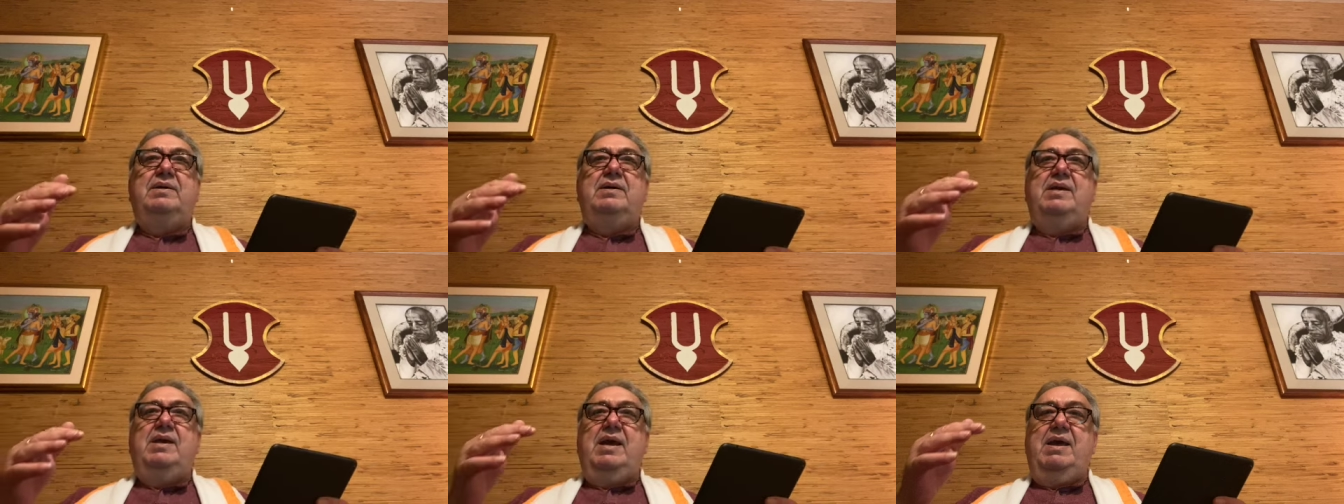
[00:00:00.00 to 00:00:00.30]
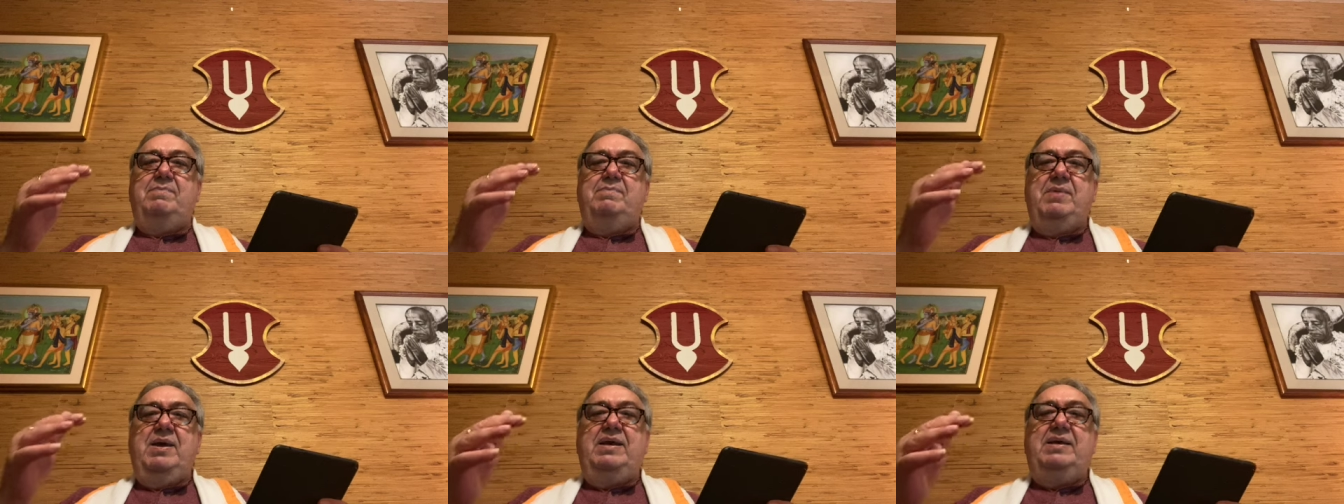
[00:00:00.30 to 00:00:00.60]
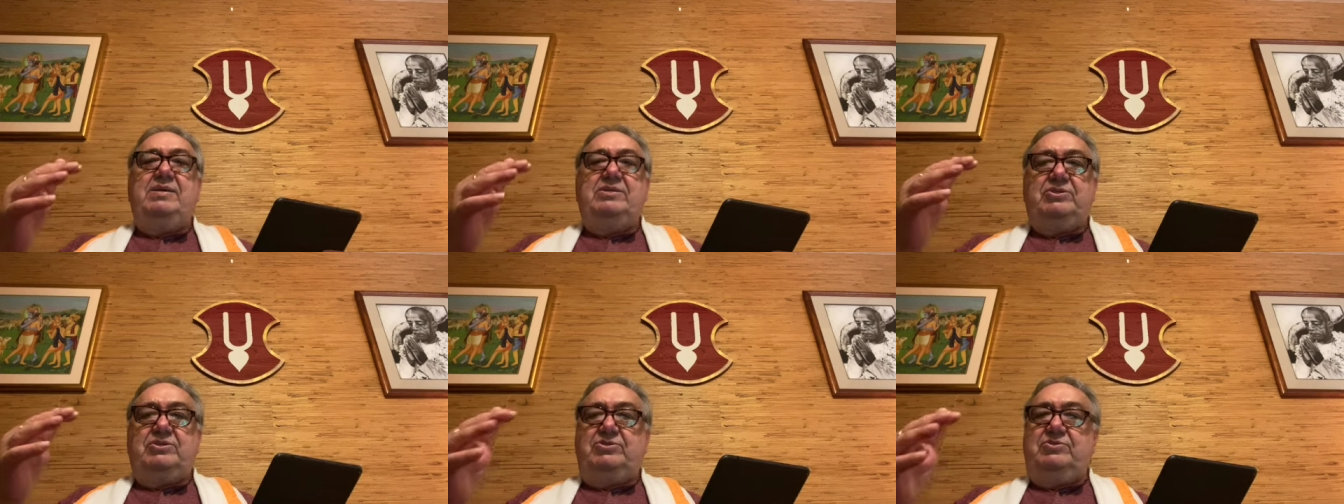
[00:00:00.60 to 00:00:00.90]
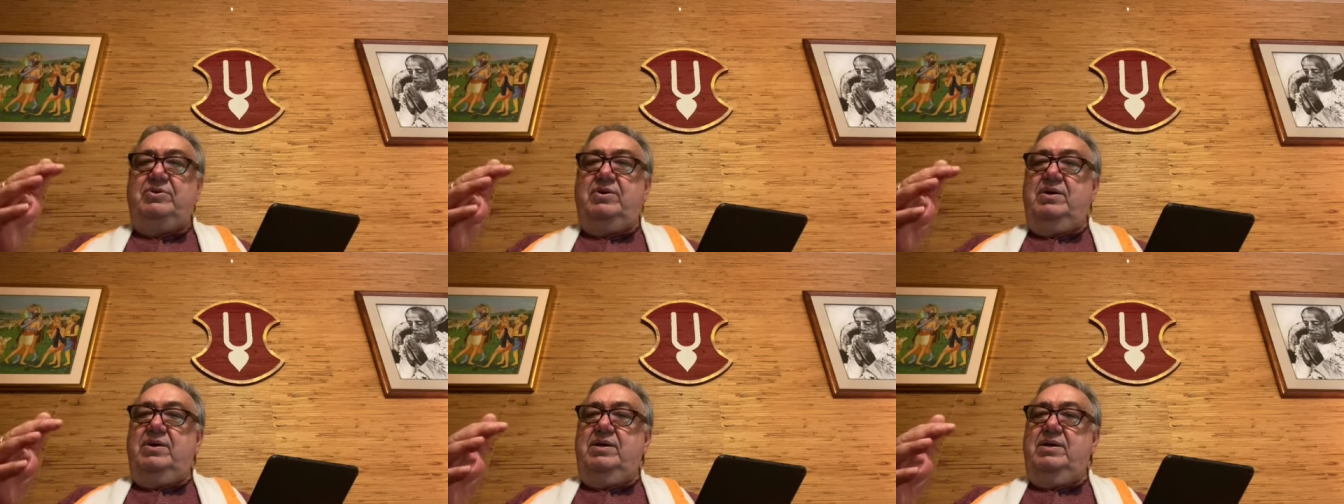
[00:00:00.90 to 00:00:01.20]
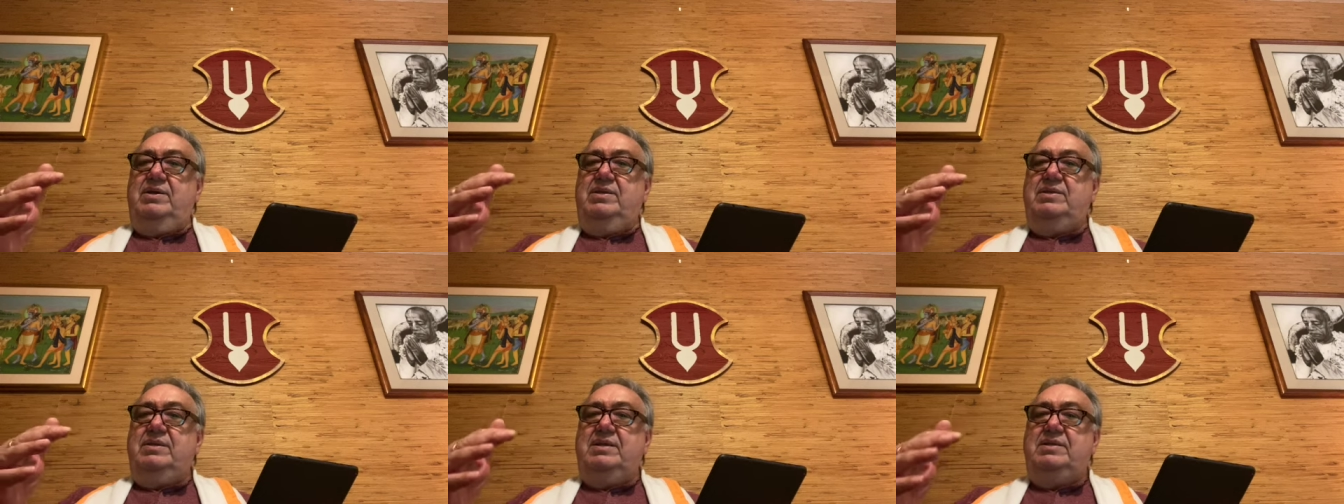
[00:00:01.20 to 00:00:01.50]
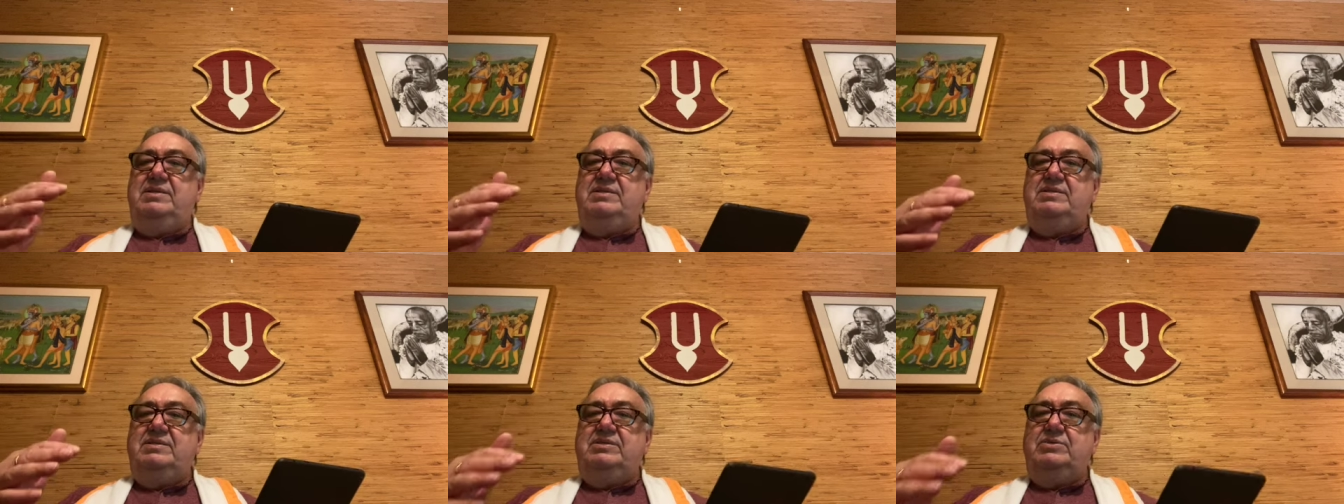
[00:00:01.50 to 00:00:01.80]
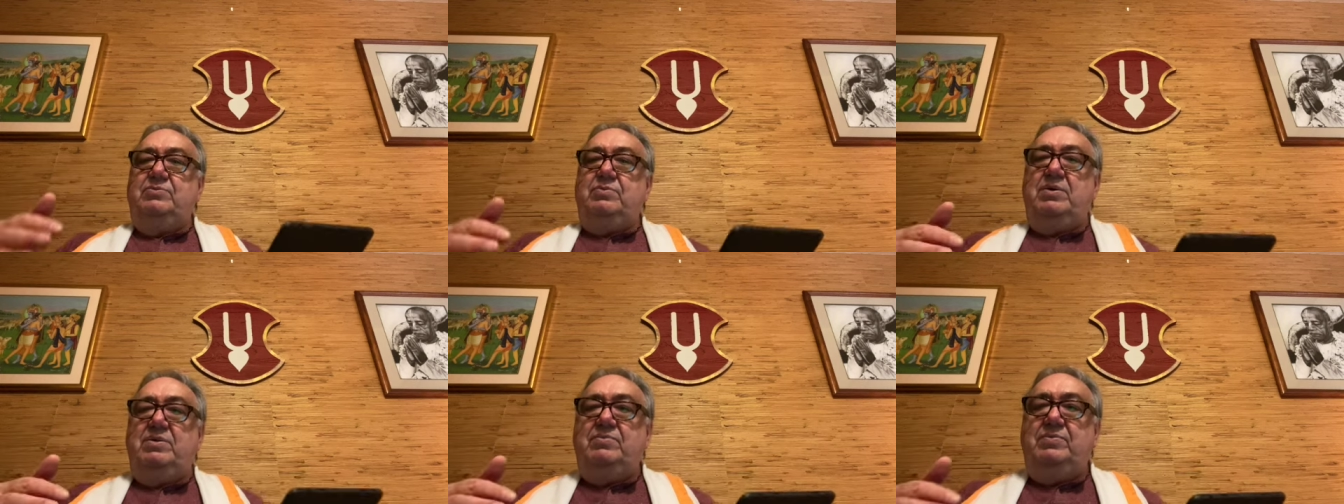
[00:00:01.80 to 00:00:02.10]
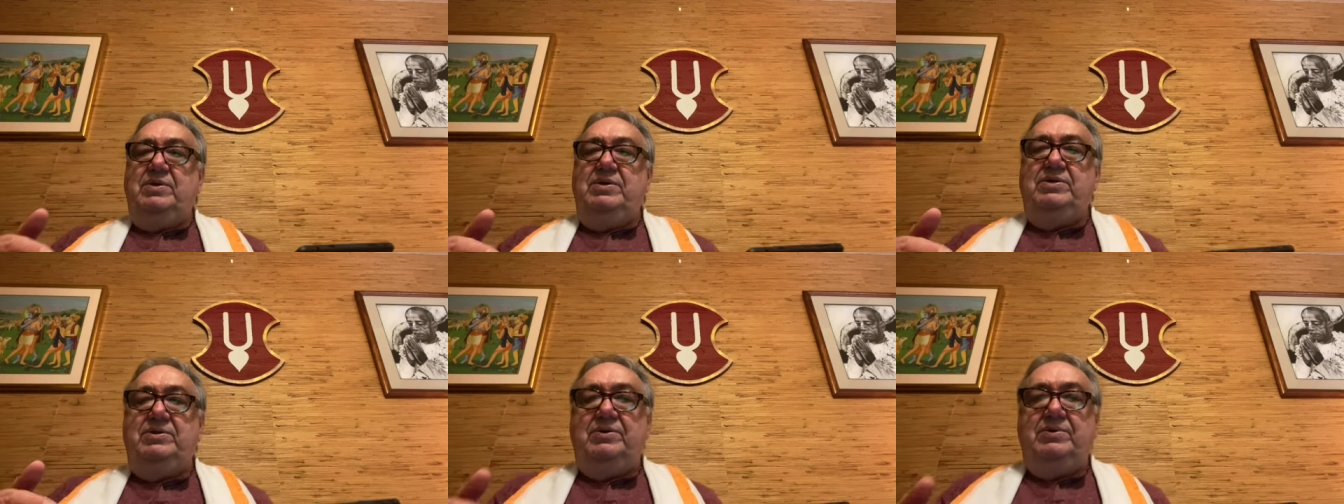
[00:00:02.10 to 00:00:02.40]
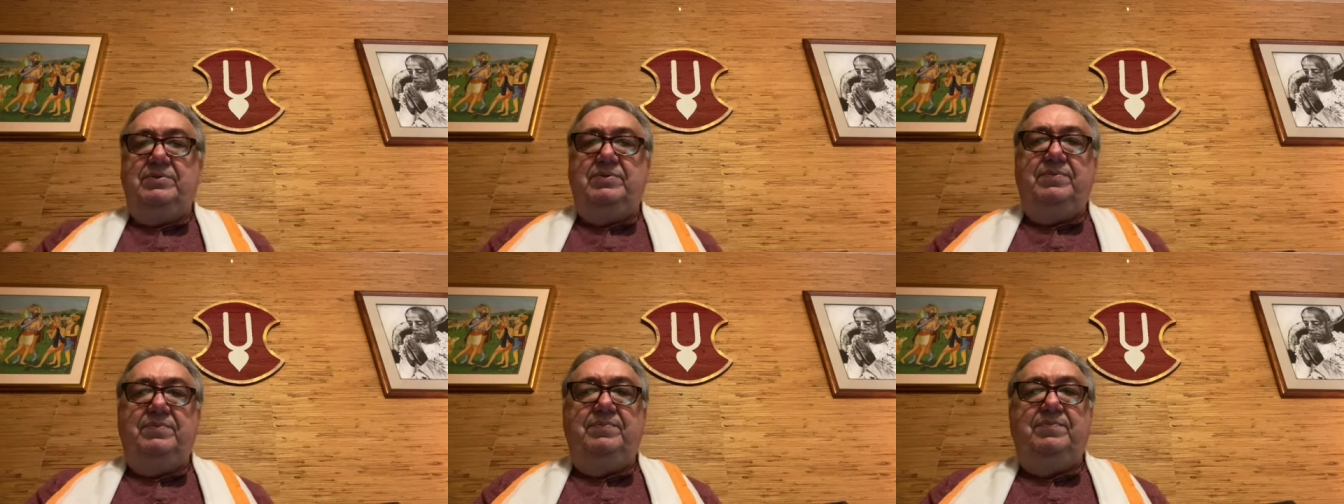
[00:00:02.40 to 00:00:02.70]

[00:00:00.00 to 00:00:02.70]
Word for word: and make it strong that this is what we do.